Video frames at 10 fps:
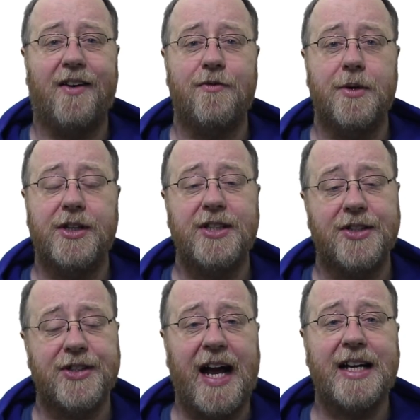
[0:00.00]
government
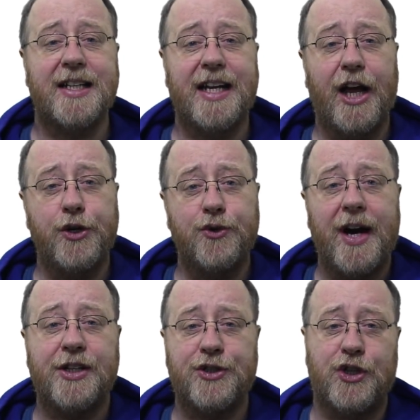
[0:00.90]
doesn't actually
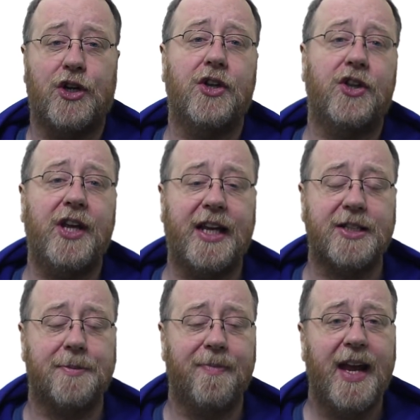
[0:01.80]
address certain
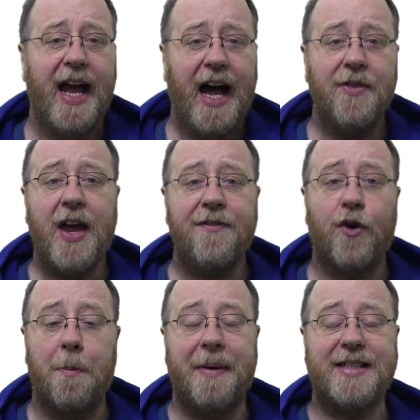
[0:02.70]
things. And
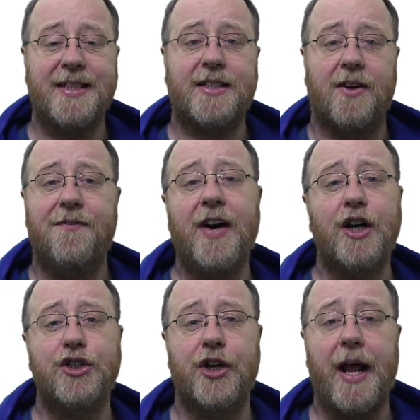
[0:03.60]
therefore, a business can
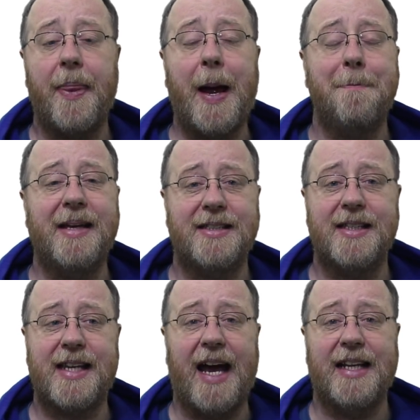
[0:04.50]
function, and that
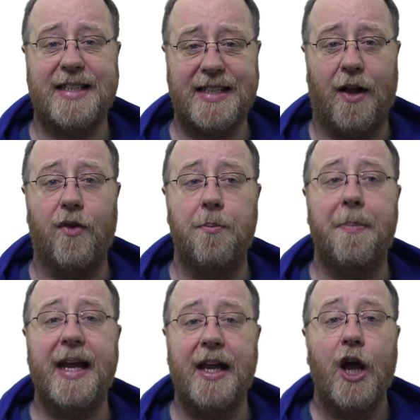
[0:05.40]
business can itself
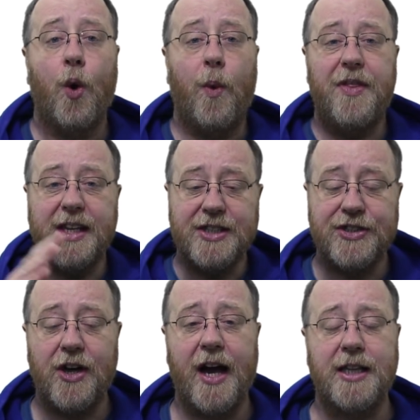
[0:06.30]
be within
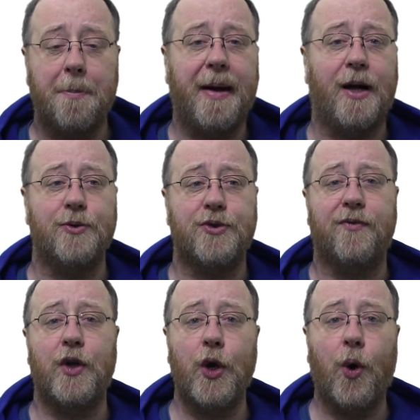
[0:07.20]
inside the bounds
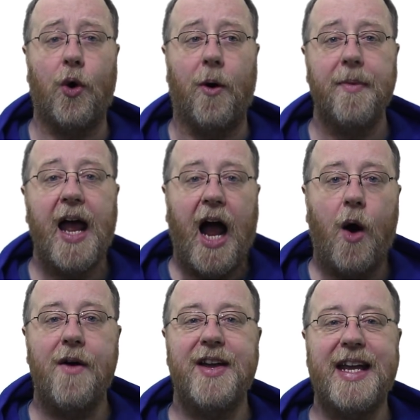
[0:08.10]
of the law.
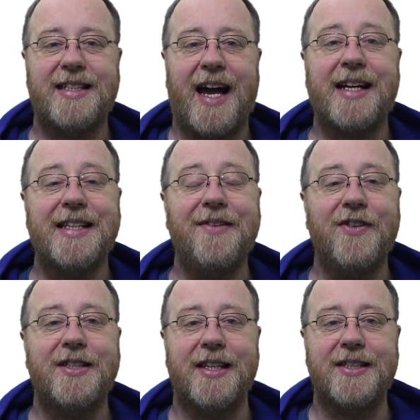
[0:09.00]
However, its
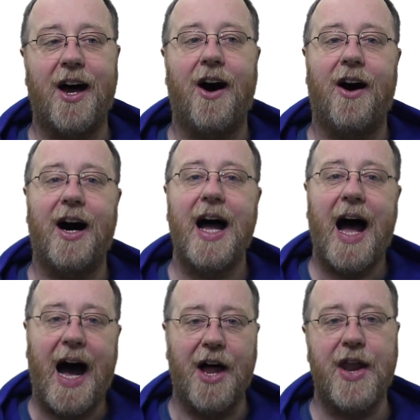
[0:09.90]
activities are
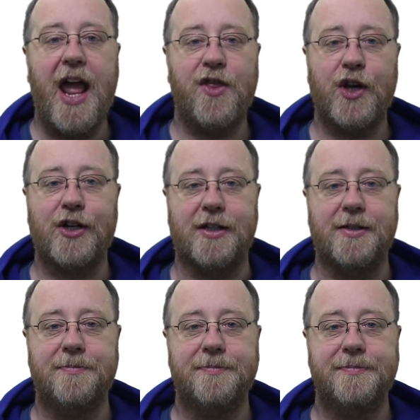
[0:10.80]
unethical.